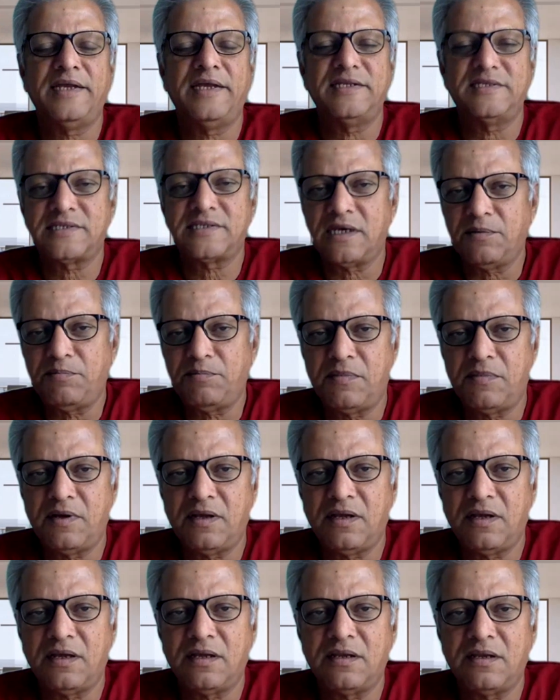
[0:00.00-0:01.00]
ends up.
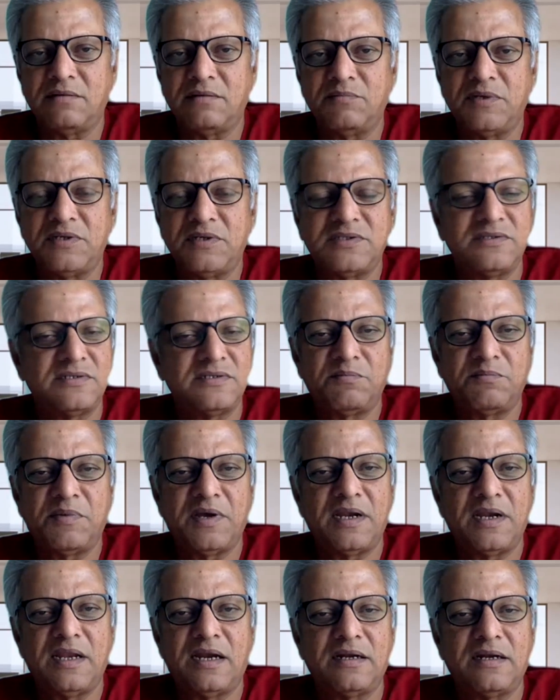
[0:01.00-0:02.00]
And Bishan Singh
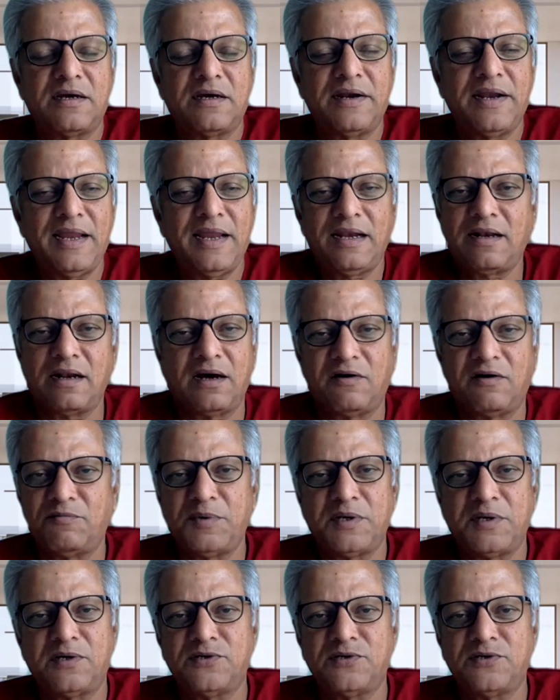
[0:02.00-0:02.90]
Bedi had a great laugh